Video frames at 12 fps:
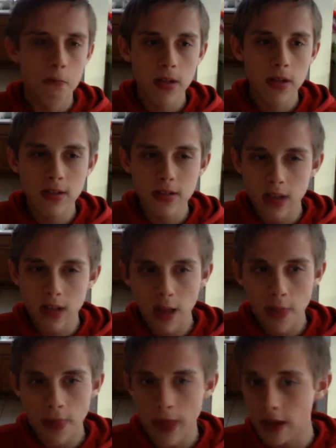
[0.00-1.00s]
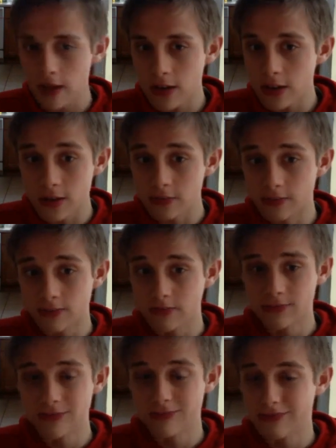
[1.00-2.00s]
but it's not that good.
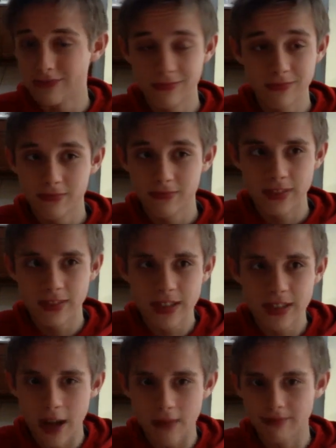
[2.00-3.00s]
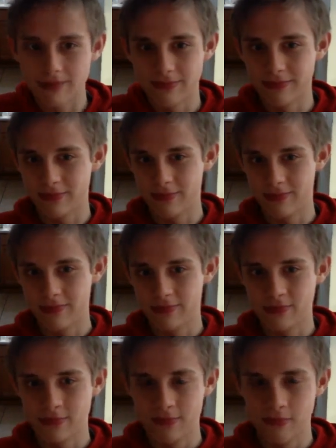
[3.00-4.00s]
It's not.
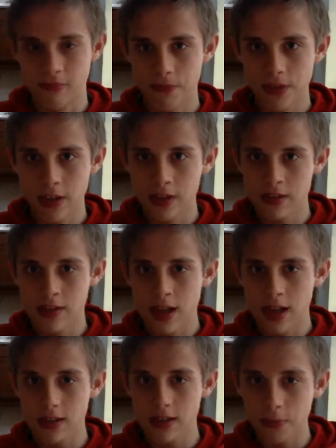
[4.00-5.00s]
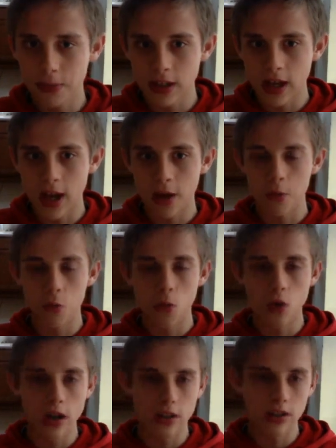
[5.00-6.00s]
It's not something I
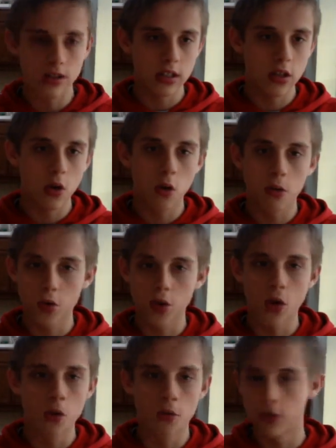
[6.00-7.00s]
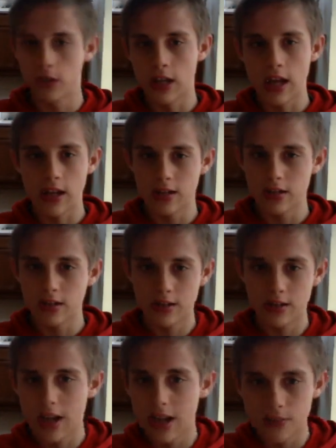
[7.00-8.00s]
want to see over and over again. It's
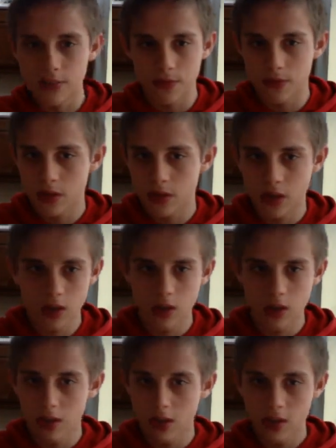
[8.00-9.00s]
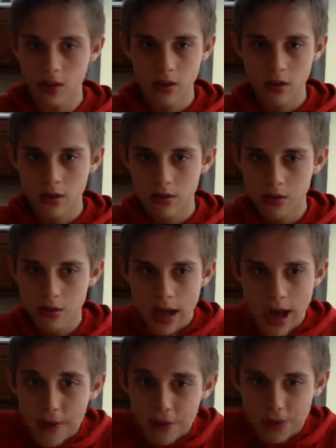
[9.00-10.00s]
just kind of just
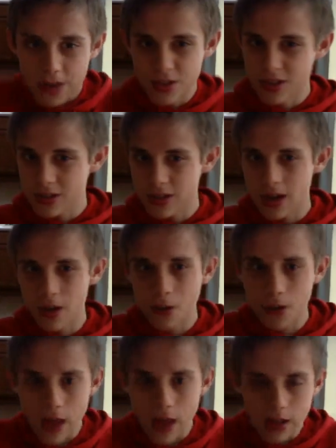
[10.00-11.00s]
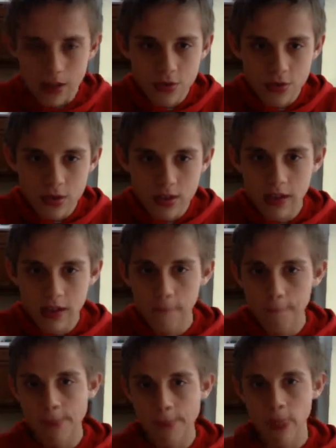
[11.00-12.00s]
average. It's not all that
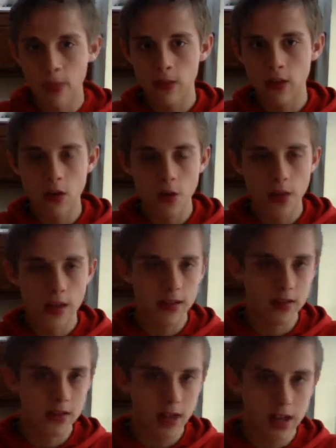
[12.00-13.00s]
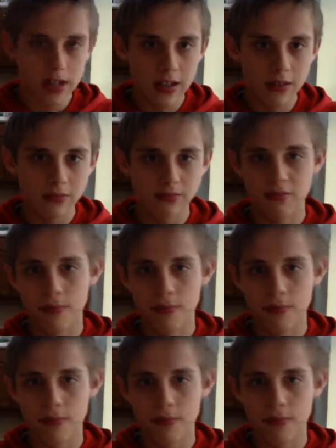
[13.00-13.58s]
interesting, not all that exciting.